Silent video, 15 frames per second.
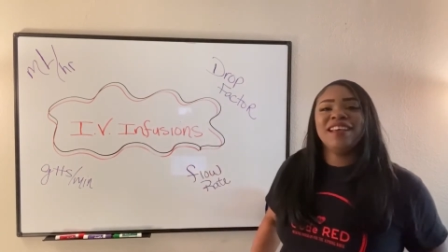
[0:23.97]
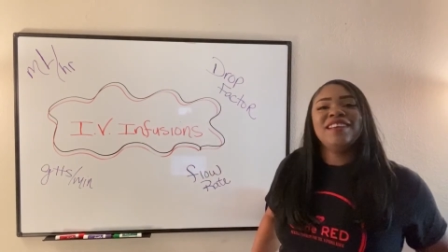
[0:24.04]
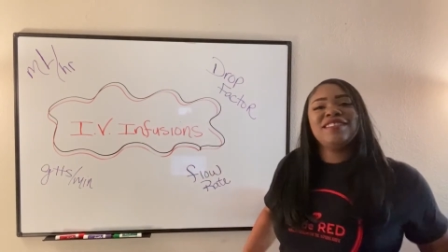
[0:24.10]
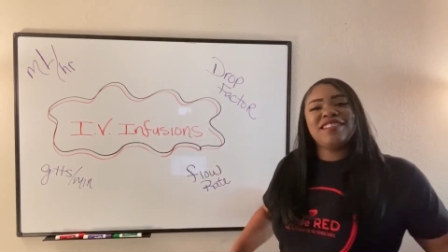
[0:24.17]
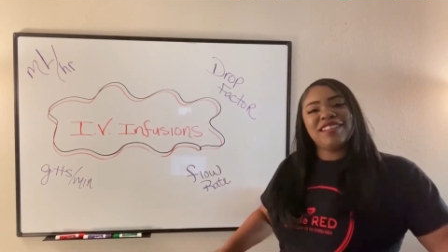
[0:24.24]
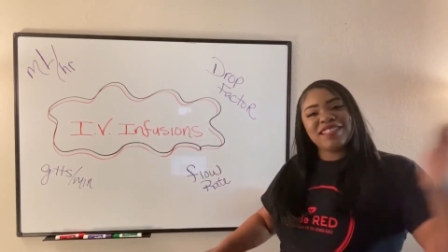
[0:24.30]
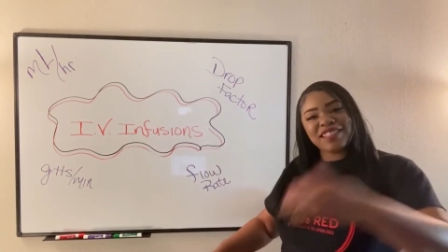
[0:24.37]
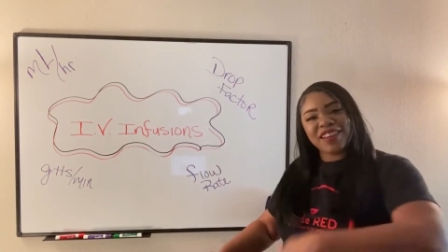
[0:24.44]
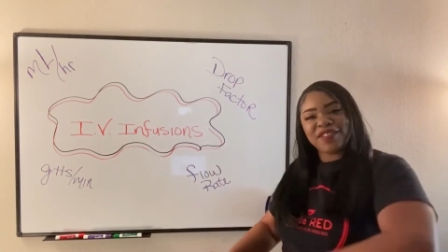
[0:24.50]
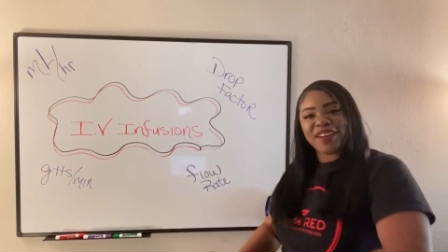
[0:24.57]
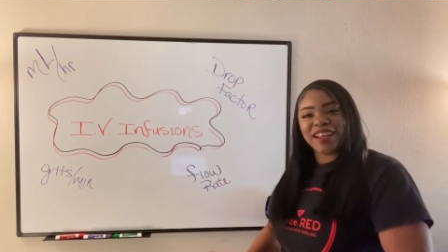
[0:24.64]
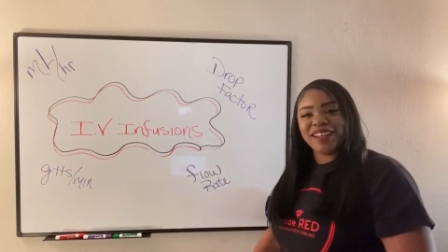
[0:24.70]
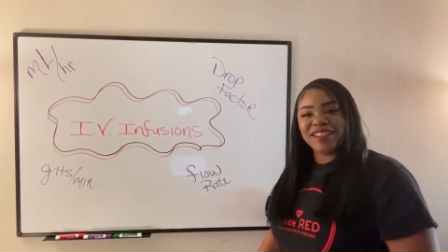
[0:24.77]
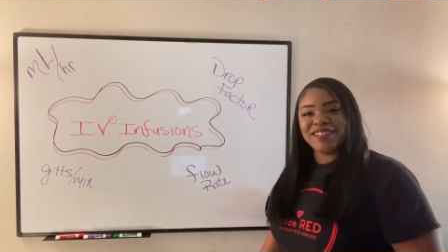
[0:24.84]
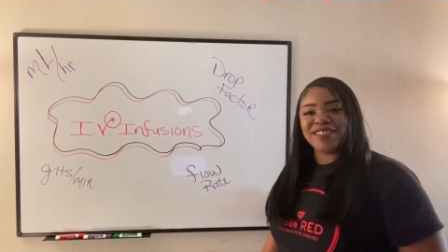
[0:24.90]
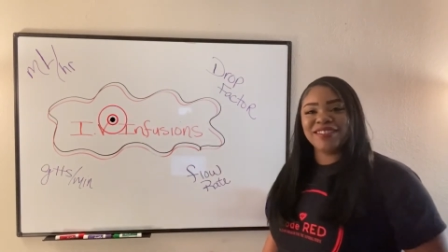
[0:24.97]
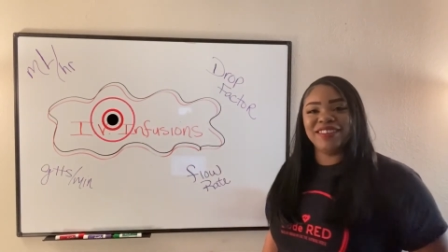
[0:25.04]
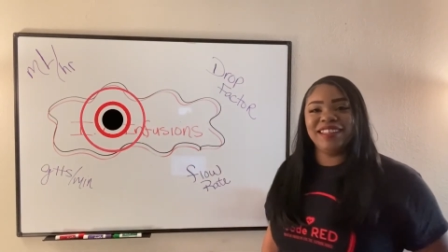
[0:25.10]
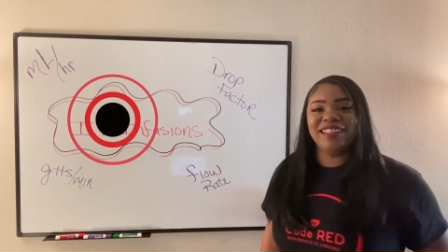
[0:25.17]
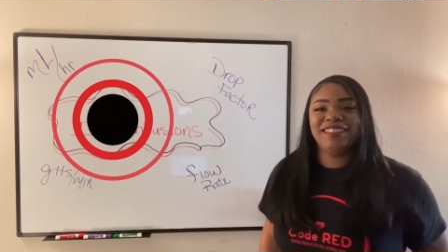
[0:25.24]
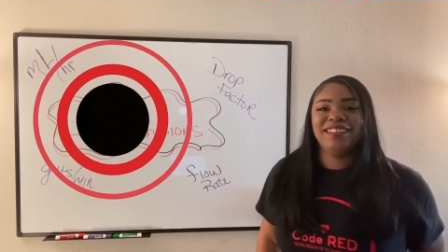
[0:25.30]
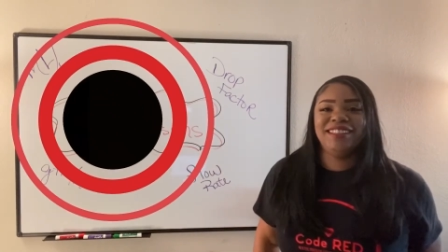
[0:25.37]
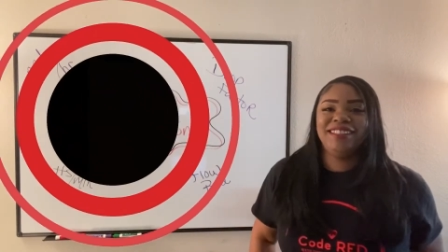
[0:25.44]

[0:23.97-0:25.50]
So let's get right into it.